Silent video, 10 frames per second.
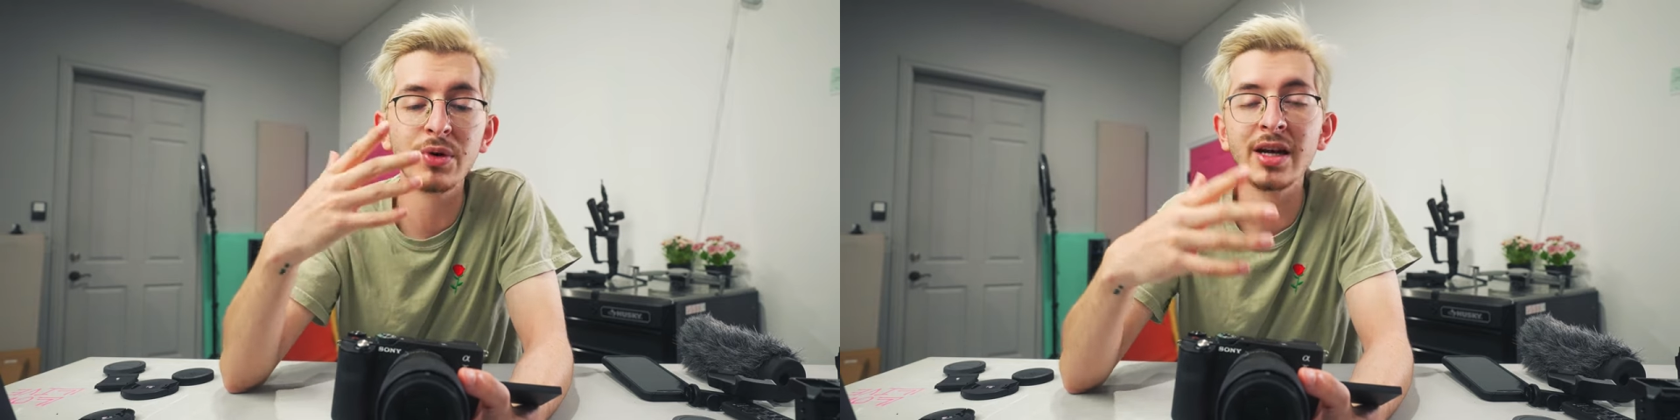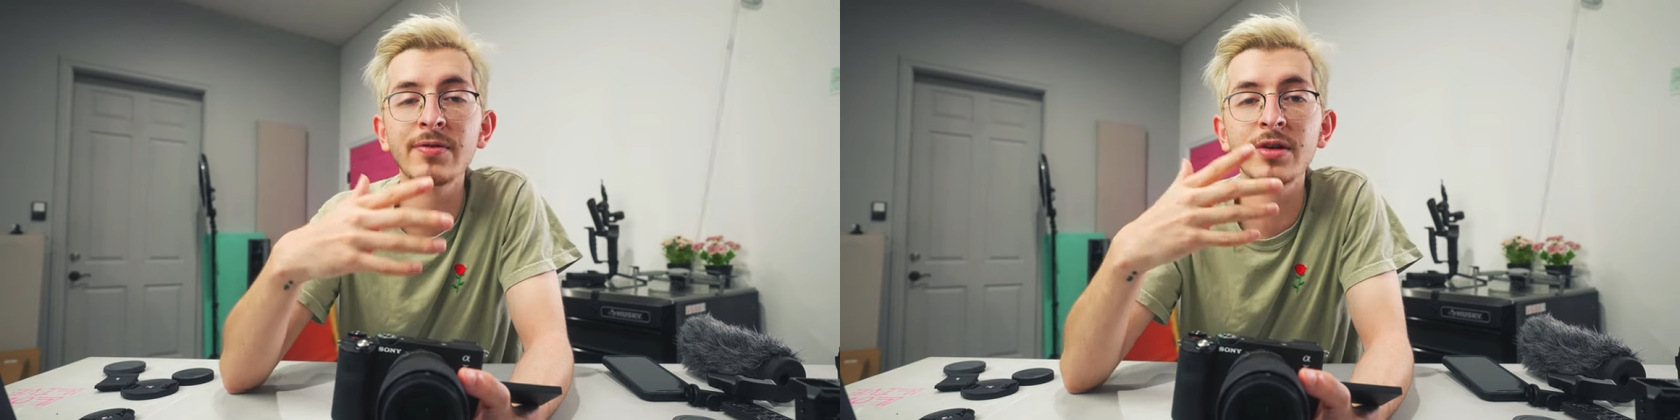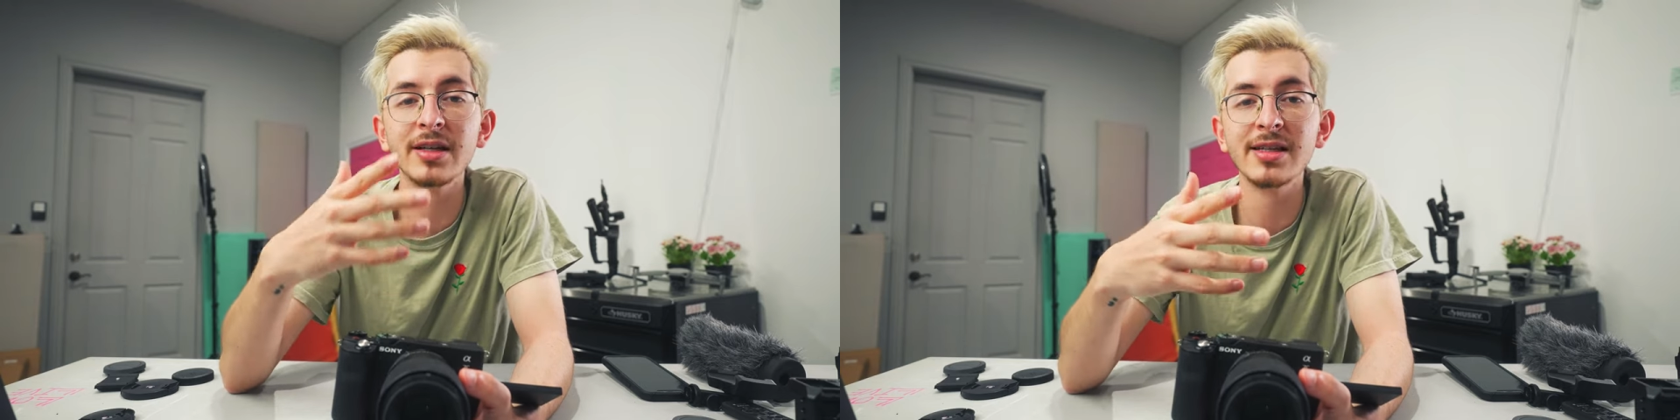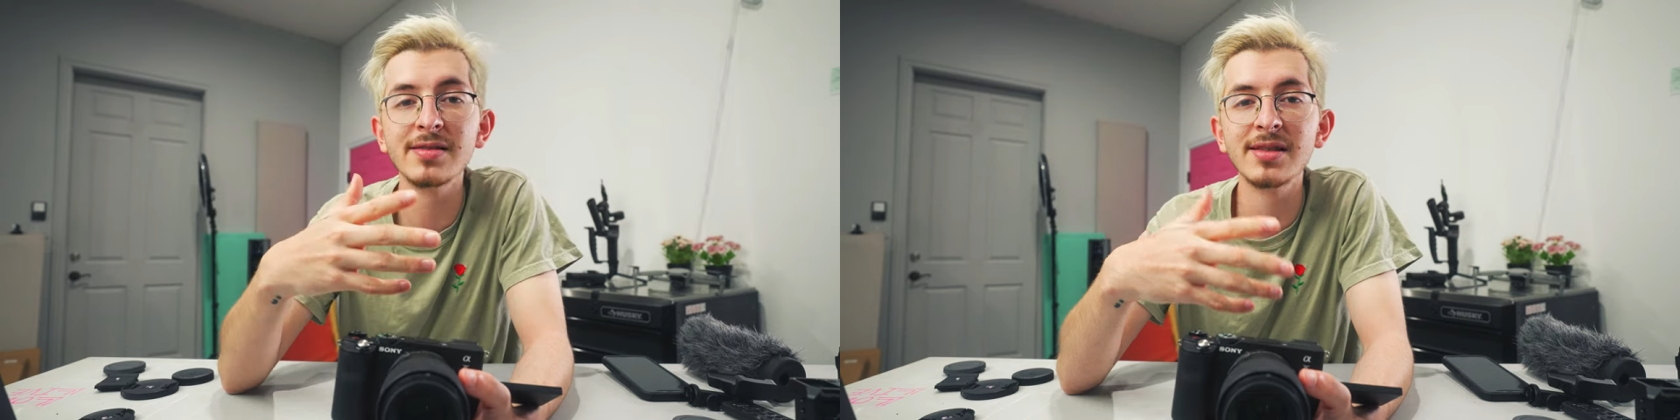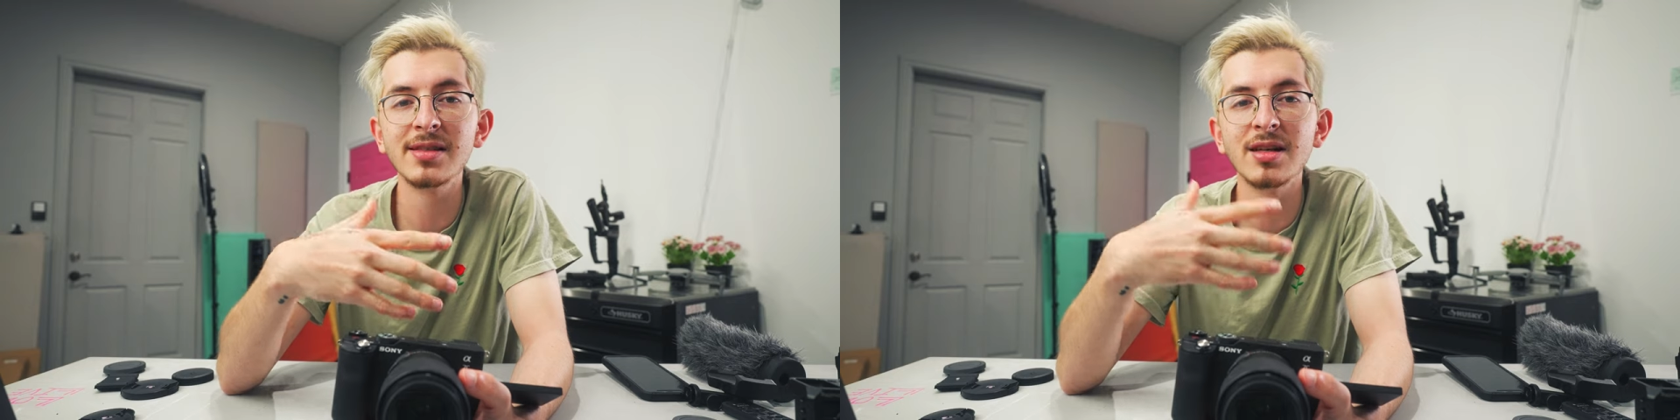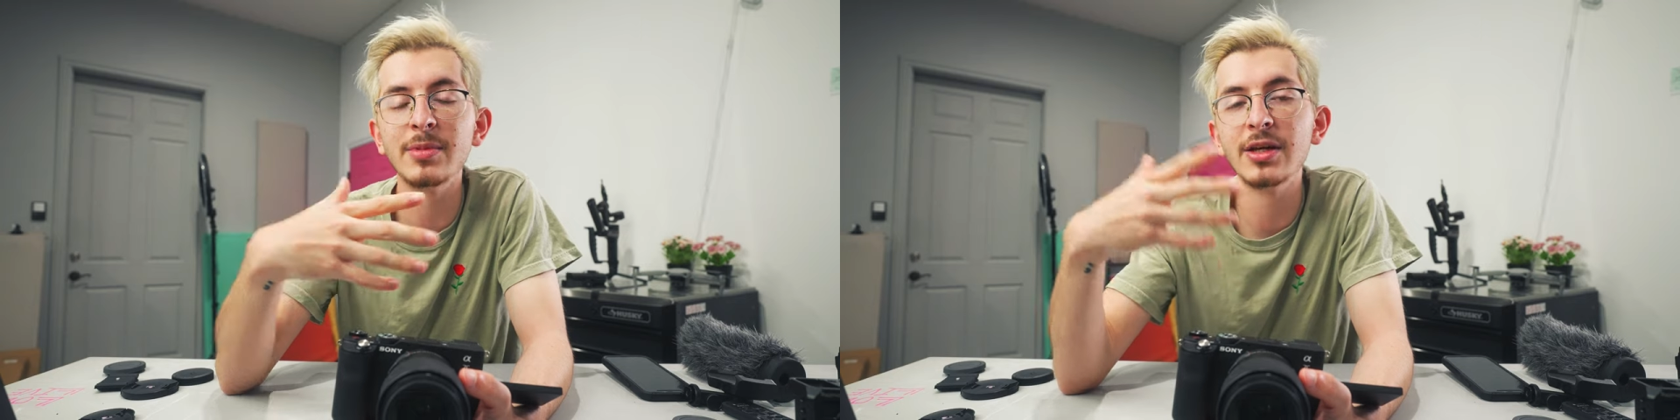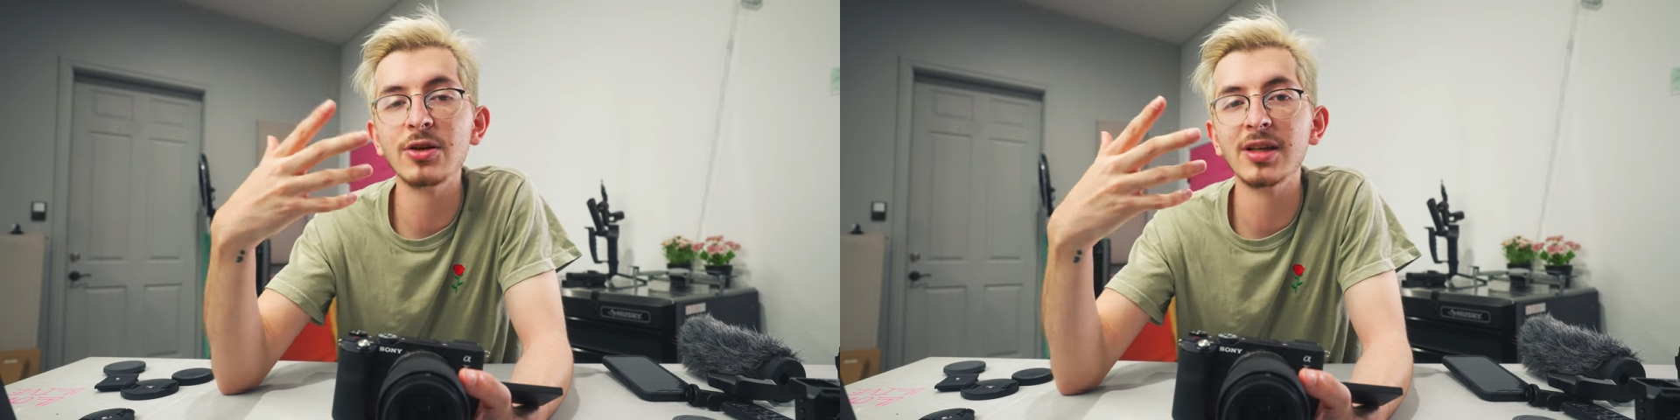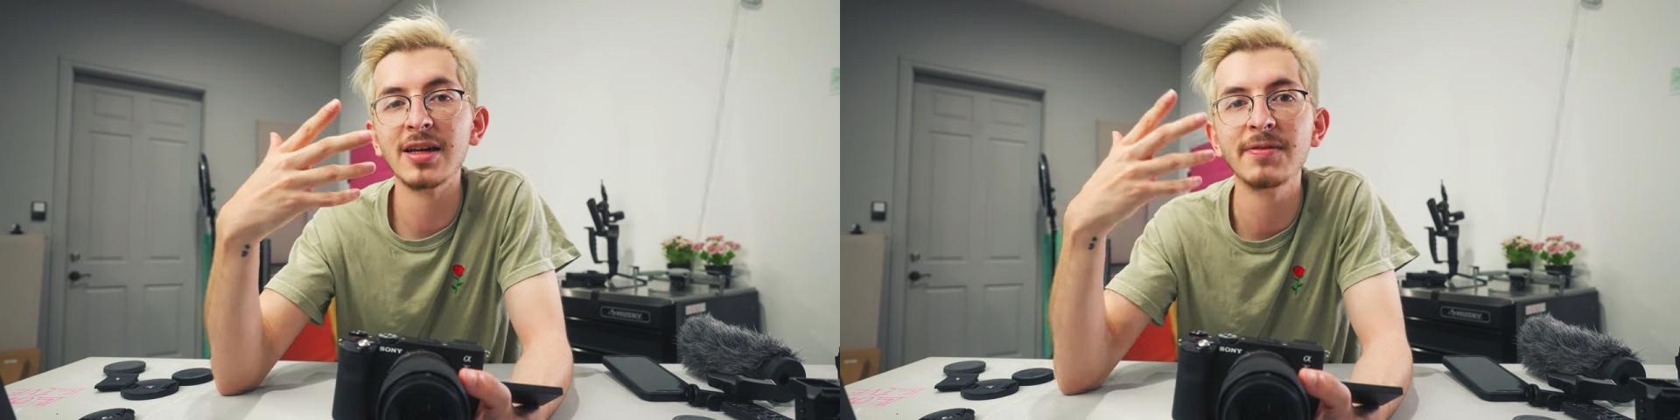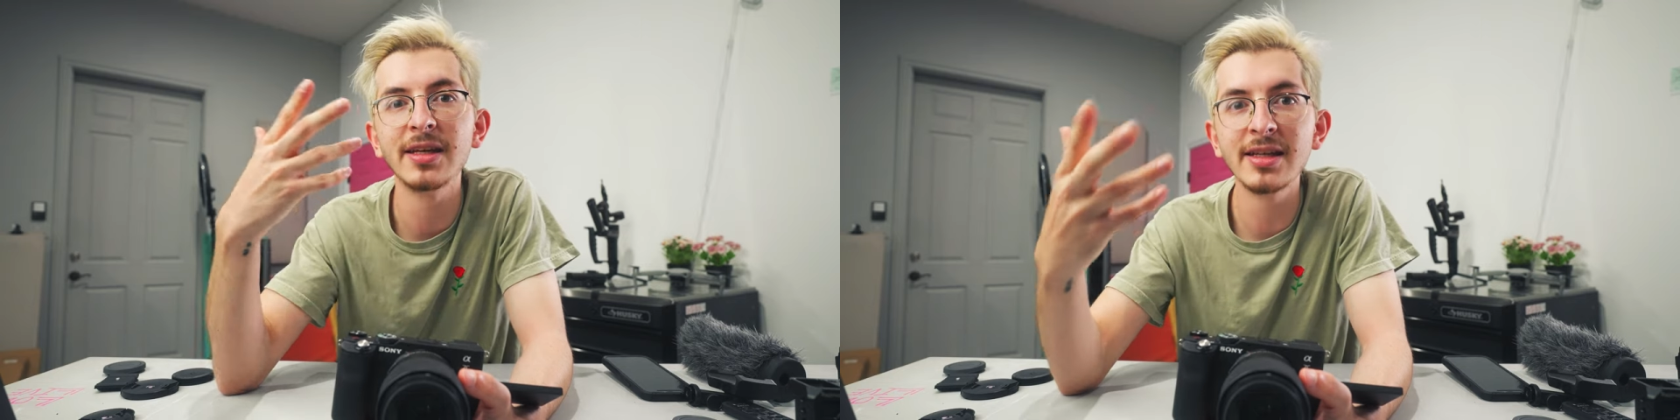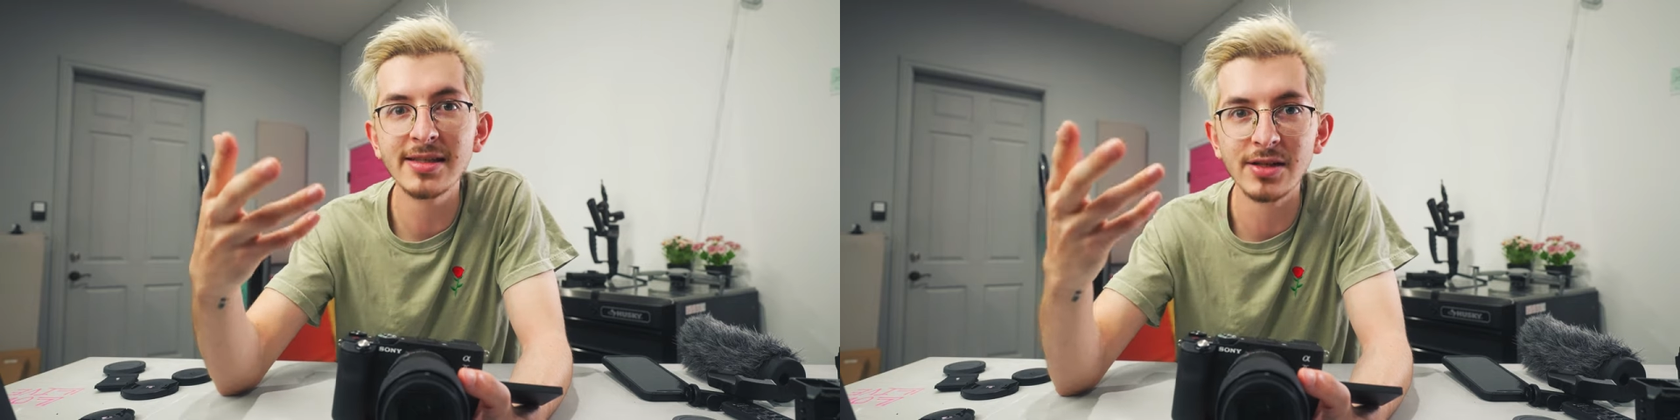whatever it is that's gonna make your life
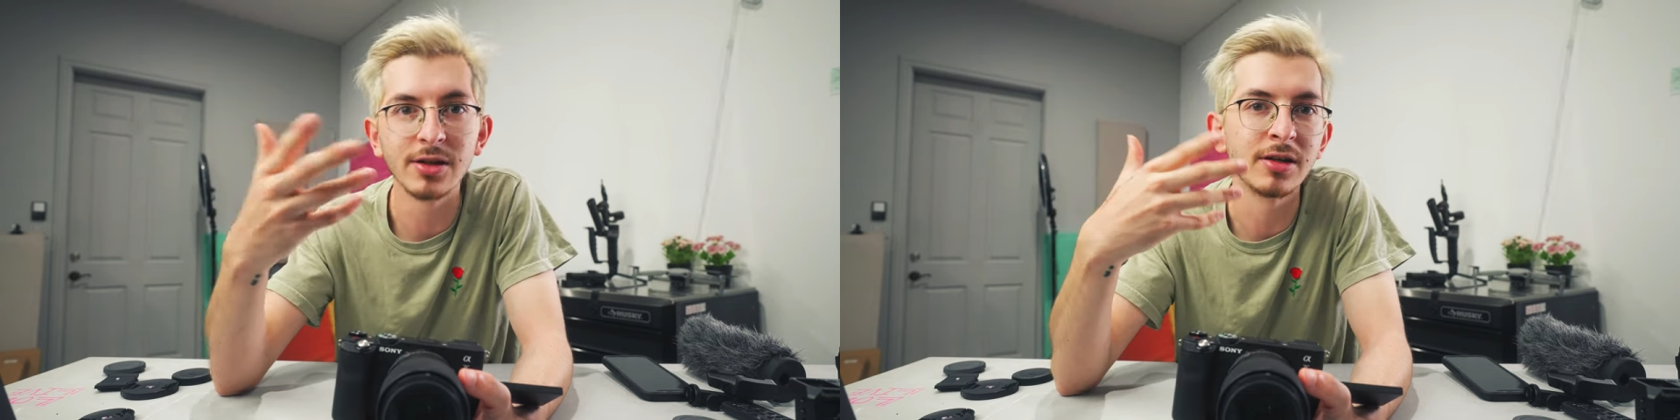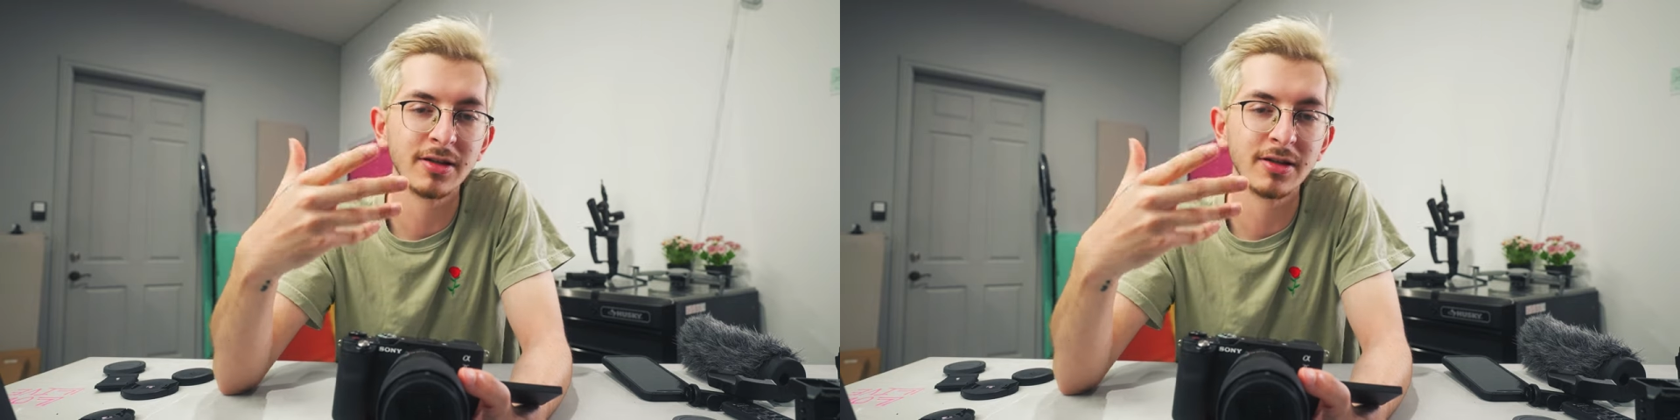easier